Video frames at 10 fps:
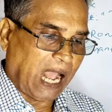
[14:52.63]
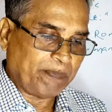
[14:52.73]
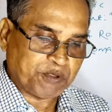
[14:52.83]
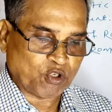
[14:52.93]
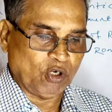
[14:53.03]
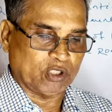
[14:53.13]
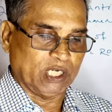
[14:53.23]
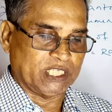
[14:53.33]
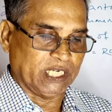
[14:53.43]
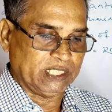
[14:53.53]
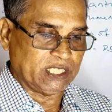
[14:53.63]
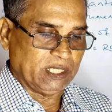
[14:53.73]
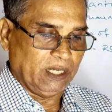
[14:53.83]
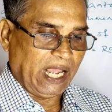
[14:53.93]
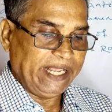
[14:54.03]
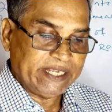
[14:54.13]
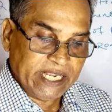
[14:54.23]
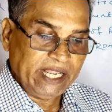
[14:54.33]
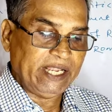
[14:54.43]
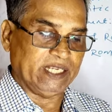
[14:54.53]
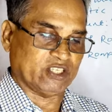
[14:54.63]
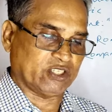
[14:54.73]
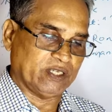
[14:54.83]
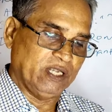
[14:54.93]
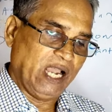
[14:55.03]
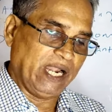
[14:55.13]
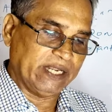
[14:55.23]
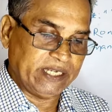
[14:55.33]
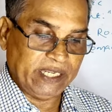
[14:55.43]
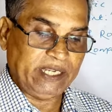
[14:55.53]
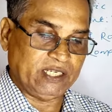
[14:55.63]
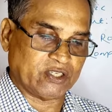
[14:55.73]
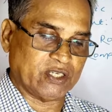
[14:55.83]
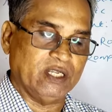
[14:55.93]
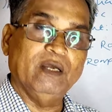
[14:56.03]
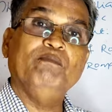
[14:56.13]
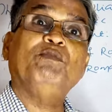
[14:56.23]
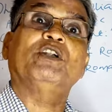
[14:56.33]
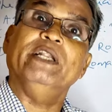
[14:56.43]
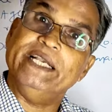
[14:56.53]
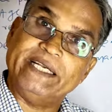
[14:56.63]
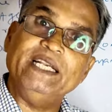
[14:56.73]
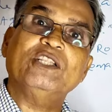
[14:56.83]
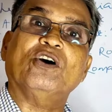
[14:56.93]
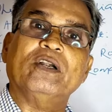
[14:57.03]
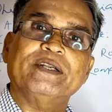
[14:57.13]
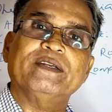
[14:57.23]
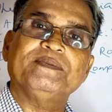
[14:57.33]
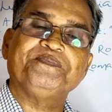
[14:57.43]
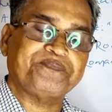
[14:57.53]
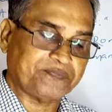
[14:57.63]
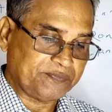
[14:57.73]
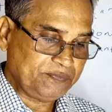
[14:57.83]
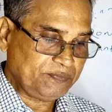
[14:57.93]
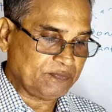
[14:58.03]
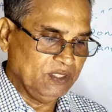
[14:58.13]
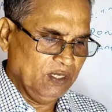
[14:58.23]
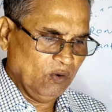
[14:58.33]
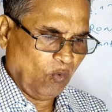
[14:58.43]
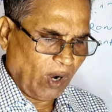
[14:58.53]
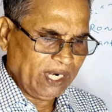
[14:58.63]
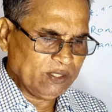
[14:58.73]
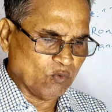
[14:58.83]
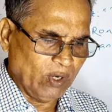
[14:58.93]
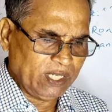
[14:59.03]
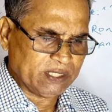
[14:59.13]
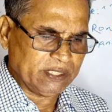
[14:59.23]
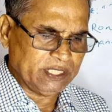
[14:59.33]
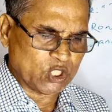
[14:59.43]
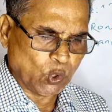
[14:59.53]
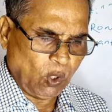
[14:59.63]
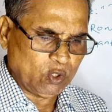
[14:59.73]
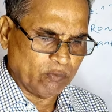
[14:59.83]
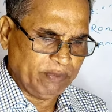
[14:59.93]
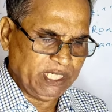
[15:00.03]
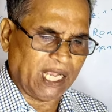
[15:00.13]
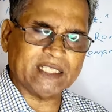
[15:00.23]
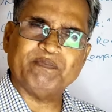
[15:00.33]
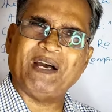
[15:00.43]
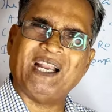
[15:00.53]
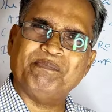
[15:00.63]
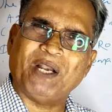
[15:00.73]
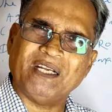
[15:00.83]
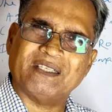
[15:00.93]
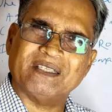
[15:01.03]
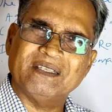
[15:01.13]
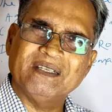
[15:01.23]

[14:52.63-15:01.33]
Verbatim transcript: absolutely says, I gazed and gazed but little thought. What wealth this show to me has Bahar brought.